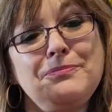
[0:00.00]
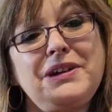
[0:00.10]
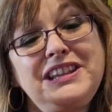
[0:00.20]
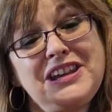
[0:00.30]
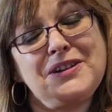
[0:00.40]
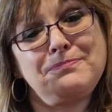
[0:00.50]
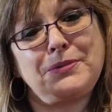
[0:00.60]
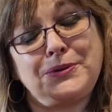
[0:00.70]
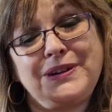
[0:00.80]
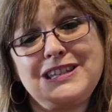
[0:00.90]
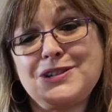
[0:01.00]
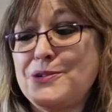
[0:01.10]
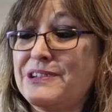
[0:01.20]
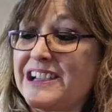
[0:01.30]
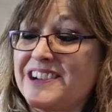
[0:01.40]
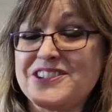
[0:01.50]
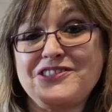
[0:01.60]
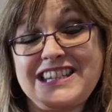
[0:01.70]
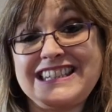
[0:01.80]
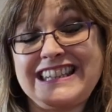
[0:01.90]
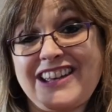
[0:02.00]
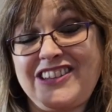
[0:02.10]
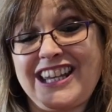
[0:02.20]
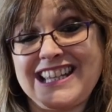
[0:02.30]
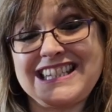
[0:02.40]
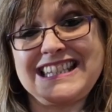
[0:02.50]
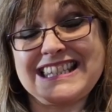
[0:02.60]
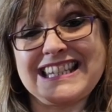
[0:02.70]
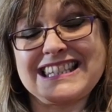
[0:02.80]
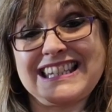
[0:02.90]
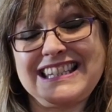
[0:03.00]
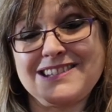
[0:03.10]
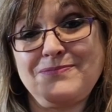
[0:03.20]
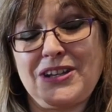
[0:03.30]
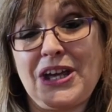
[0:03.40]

by the young boys who were incarcerated in there in the 1960s.